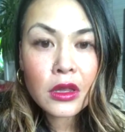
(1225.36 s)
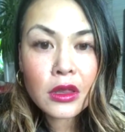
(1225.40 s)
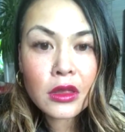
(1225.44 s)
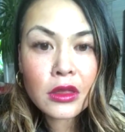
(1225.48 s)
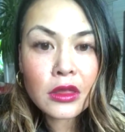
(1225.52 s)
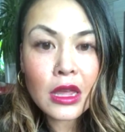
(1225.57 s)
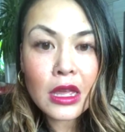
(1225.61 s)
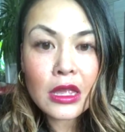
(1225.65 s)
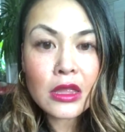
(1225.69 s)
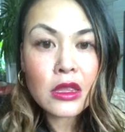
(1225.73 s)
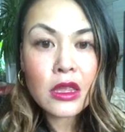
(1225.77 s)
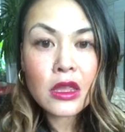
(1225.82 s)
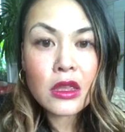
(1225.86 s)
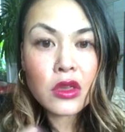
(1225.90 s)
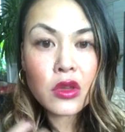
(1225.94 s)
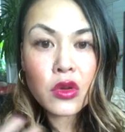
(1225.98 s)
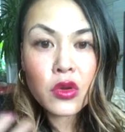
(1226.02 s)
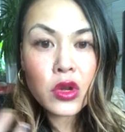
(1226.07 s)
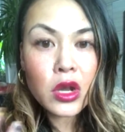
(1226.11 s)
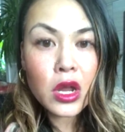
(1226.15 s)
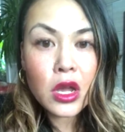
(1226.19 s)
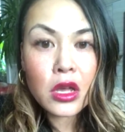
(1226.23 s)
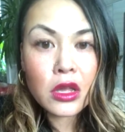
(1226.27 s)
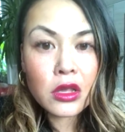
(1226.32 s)
then
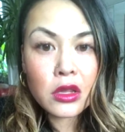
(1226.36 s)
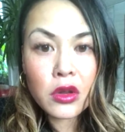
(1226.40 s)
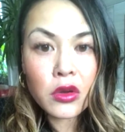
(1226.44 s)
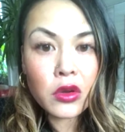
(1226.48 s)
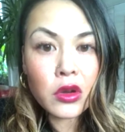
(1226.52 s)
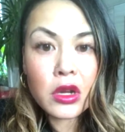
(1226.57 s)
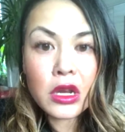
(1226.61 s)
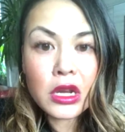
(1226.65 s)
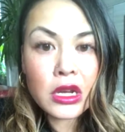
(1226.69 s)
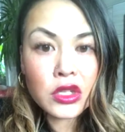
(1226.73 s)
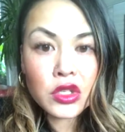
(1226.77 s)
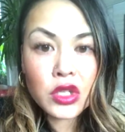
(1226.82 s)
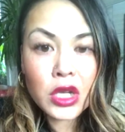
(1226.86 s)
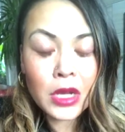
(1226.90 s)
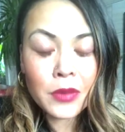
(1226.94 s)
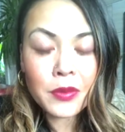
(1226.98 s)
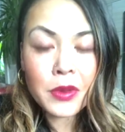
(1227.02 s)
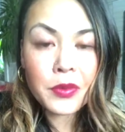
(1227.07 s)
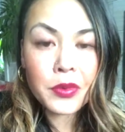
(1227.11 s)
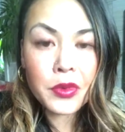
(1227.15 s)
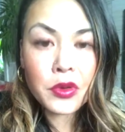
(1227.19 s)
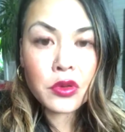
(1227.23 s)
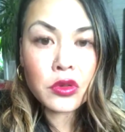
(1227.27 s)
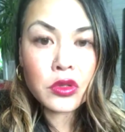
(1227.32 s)
you're going to attract
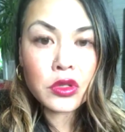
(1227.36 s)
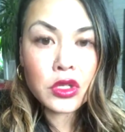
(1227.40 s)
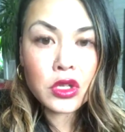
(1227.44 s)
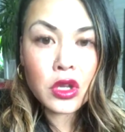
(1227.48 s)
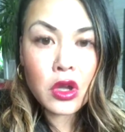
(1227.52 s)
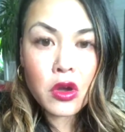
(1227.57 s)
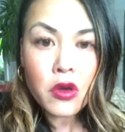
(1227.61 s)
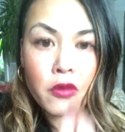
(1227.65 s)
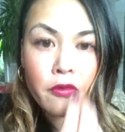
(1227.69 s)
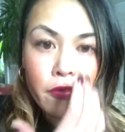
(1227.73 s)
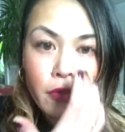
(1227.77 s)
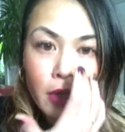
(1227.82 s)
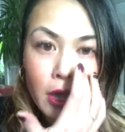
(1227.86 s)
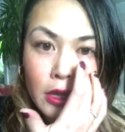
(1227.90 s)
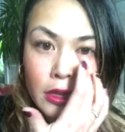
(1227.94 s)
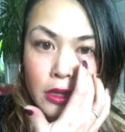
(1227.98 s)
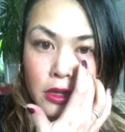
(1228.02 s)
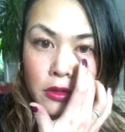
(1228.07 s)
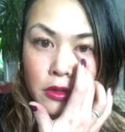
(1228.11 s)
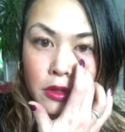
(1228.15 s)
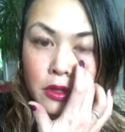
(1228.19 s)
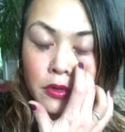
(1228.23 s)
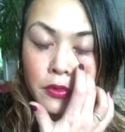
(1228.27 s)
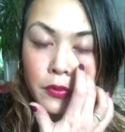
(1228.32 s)
people who don't
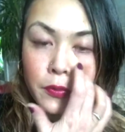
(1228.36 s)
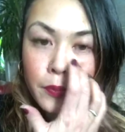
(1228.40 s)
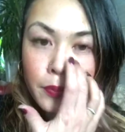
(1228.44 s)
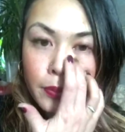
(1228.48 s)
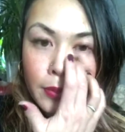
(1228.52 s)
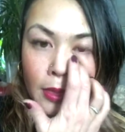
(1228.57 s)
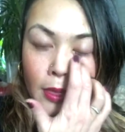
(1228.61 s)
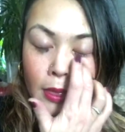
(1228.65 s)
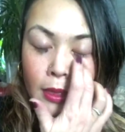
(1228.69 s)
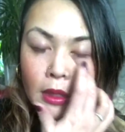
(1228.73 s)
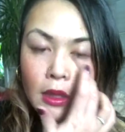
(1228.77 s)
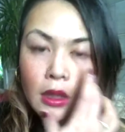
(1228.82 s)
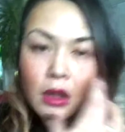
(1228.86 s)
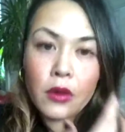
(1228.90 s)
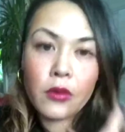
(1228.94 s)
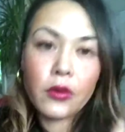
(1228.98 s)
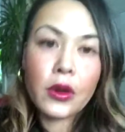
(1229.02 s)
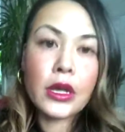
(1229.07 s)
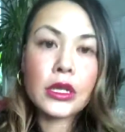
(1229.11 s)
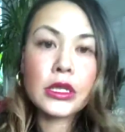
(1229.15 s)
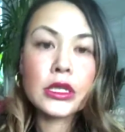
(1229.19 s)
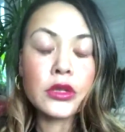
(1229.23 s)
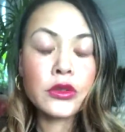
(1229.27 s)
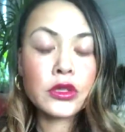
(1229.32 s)
value you. All
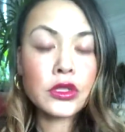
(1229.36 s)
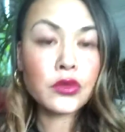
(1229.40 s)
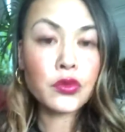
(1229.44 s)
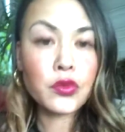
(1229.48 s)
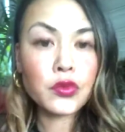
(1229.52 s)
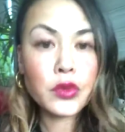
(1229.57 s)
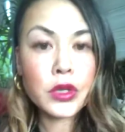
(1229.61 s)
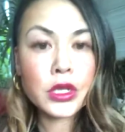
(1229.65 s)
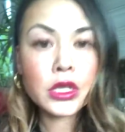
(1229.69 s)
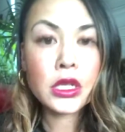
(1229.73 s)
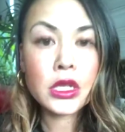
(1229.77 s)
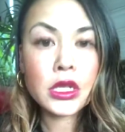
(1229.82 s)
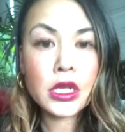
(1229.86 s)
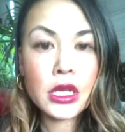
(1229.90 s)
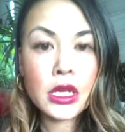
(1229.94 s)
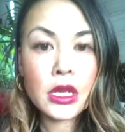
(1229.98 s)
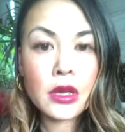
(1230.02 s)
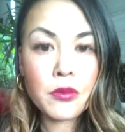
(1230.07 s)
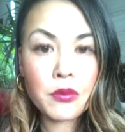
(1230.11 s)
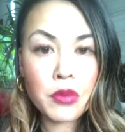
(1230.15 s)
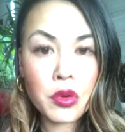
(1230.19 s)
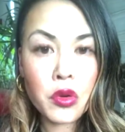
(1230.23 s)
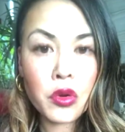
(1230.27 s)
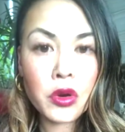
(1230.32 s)
right, so it's really
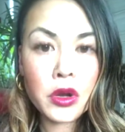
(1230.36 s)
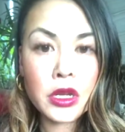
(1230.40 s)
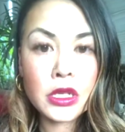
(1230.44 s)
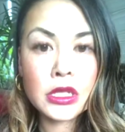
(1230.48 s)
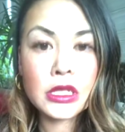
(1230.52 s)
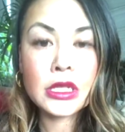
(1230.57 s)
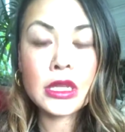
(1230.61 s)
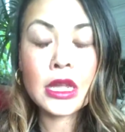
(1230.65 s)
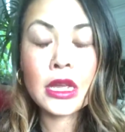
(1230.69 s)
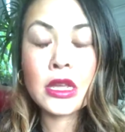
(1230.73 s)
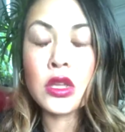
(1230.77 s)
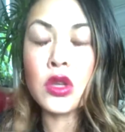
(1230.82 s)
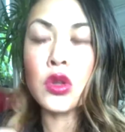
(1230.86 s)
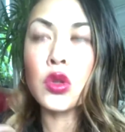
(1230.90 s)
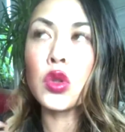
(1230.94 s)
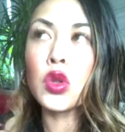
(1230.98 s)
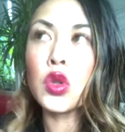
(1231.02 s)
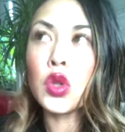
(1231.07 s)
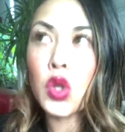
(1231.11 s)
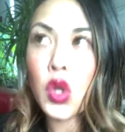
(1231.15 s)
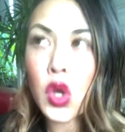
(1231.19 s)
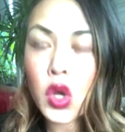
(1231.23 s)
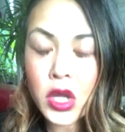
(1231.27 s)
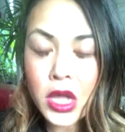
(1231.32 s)
important that you
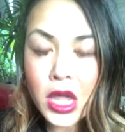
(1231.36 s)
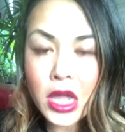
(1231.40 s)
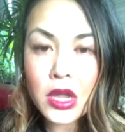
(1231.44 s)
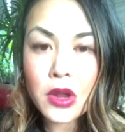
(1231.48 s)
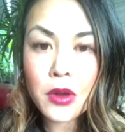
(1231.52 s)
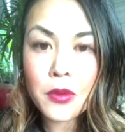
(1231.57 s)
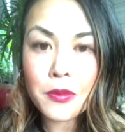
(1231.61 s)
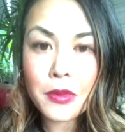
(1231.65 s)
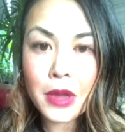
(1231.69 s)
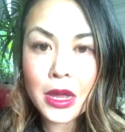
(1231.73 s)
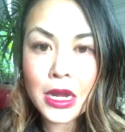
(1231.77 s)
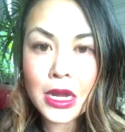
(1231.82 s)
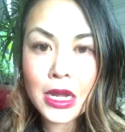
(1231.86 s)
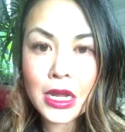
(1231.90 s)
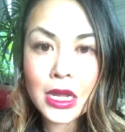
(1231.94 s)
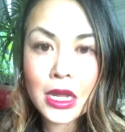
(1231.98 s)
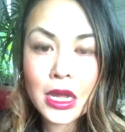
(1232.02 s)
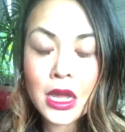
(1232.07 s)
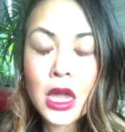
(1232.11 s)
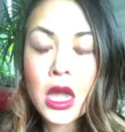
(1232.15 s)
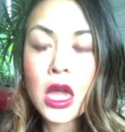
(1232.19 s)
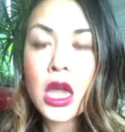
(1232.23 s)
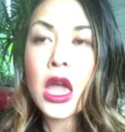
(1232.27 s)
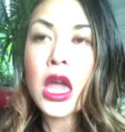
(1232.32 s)
look at your
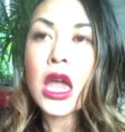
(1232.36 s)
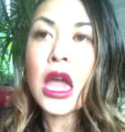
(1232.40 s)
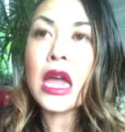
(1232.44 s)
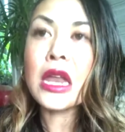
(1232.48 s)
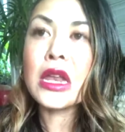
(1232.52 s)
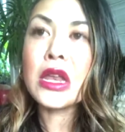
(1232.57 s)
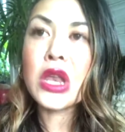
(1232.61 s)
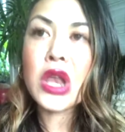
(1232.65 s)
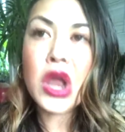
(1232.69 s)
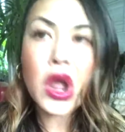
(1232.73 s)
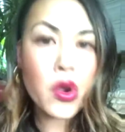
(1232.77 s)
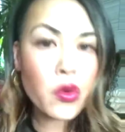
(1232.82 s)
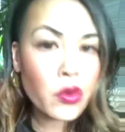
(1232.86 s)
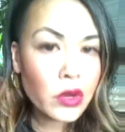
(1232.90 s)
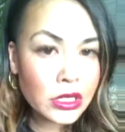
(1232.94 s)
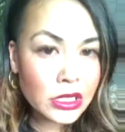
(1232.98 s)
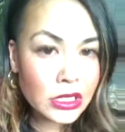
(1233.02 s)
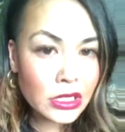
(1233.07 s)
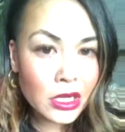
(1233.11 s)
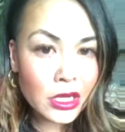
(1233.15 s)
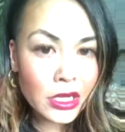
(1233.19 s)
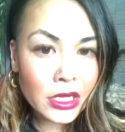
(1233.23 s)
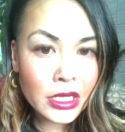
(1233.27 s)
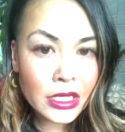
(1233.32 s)
money and know
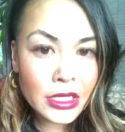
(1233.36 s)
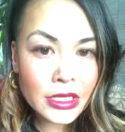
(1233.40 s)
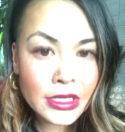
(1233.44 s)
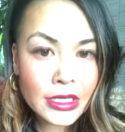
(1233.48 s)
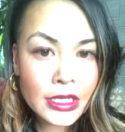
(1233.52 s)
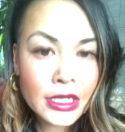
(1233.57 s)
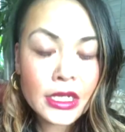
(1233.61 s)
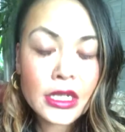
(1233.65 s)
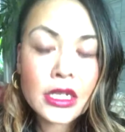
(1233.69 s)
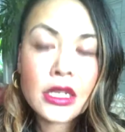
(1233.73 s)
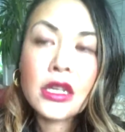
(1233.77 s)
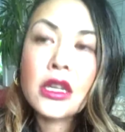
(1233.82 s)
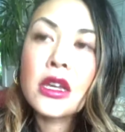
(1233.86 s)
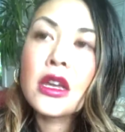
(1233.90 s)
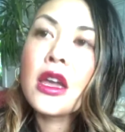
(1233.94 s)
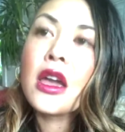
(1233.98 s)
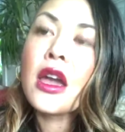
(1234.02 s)
it's not easy.